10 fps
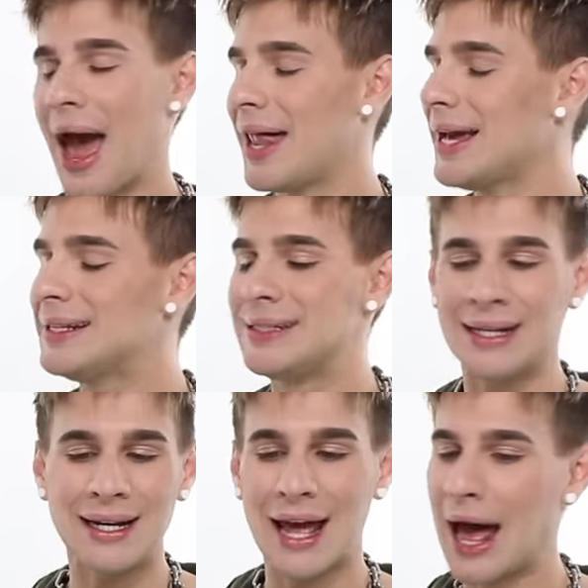And I
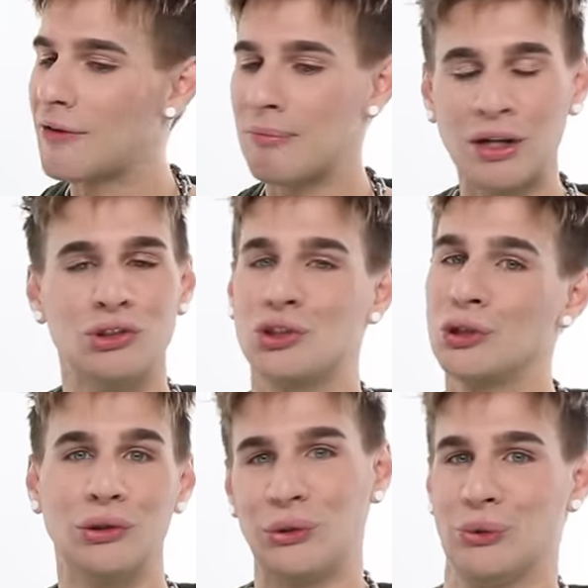didn't have much to
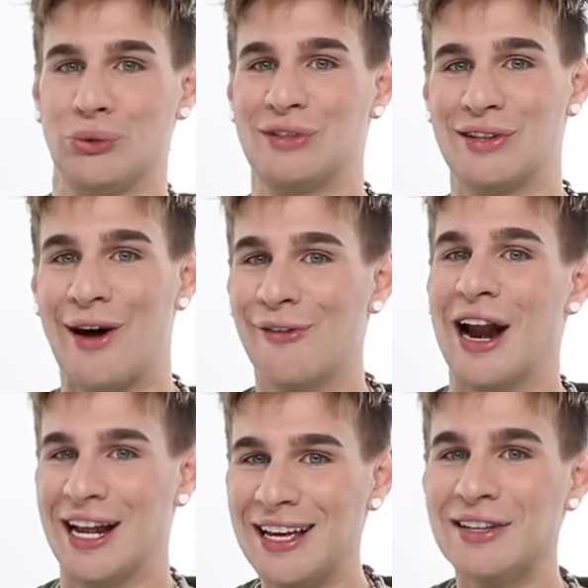lose
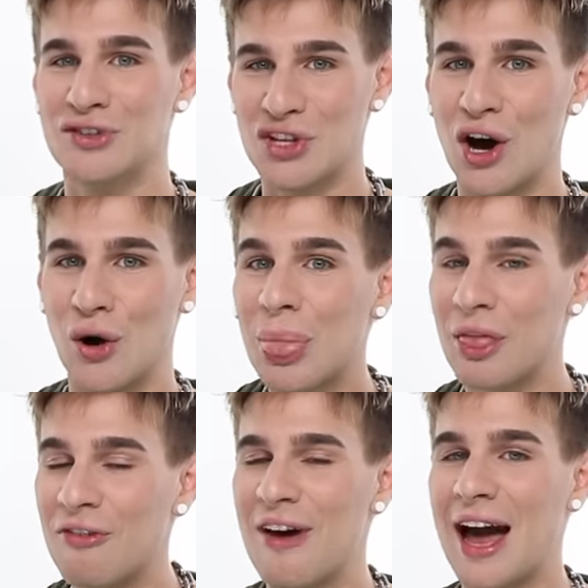already. So
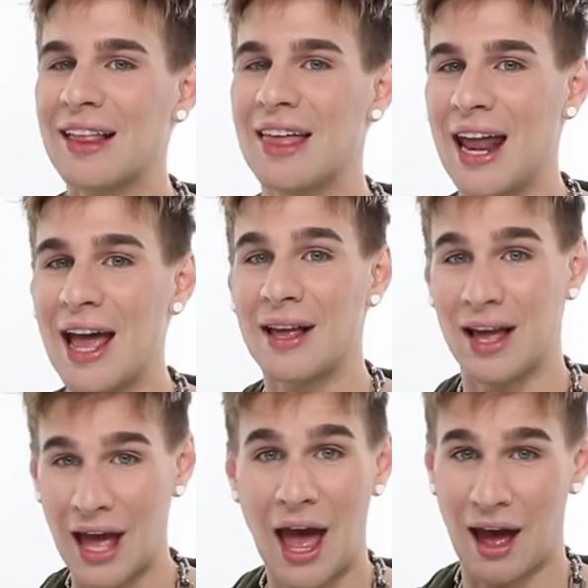the fact that I
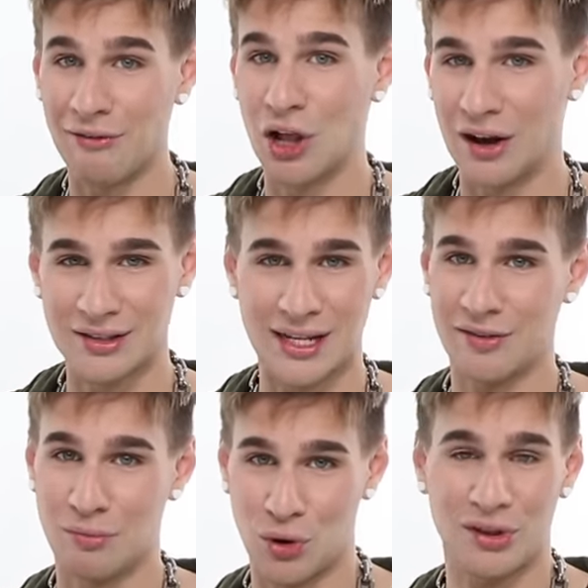have lost it
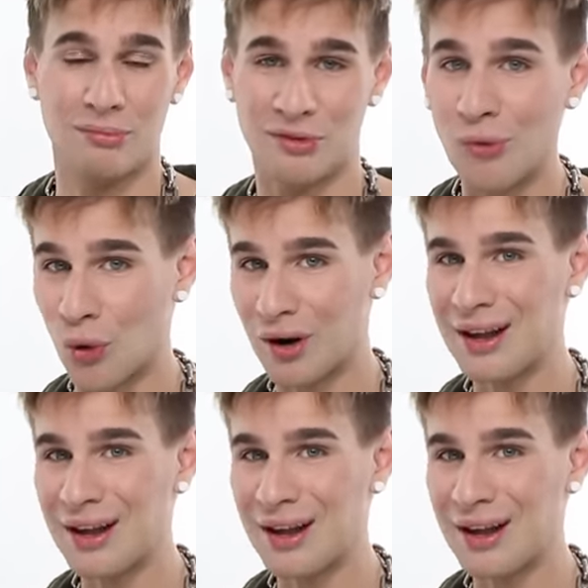even more than before